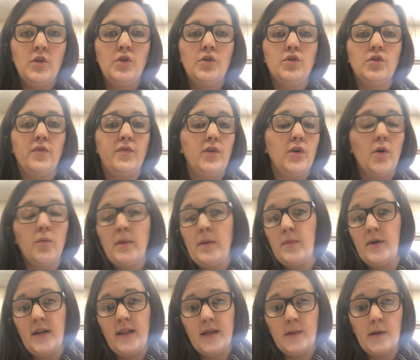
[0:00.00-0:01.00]
So if you don't
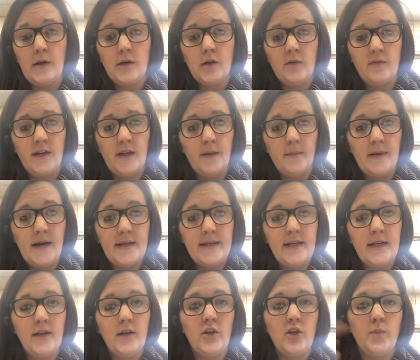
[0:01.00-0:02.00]
remember anything about covalent
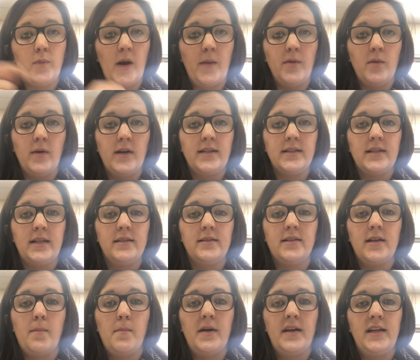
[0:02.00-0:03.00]
bonding, you probably want to send
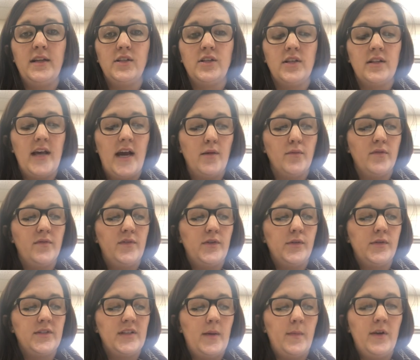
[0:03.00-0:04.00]
somebody to that
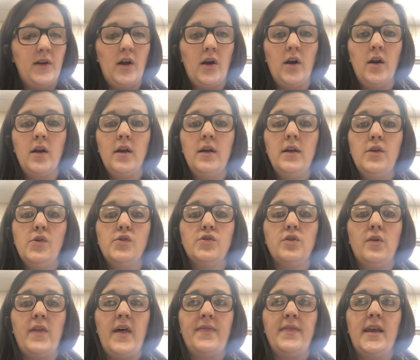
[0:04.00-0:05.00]
review seminar
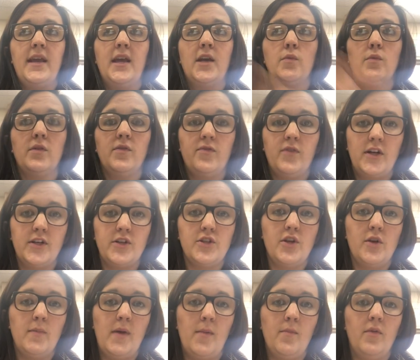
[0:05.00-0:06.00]
so that they can refresh
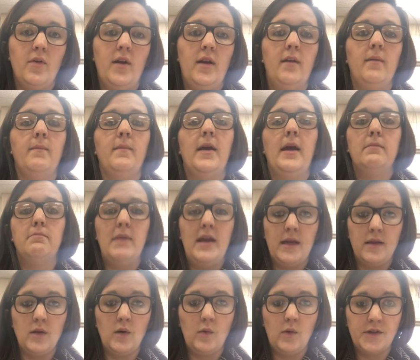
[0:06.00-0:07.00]
their memory and
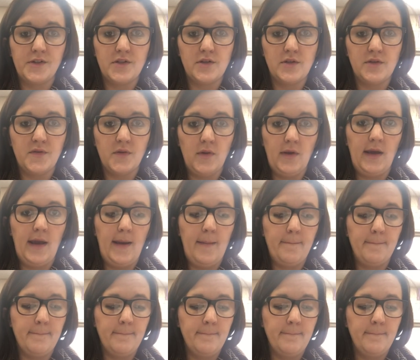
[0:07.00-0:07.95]
make the questions for the game.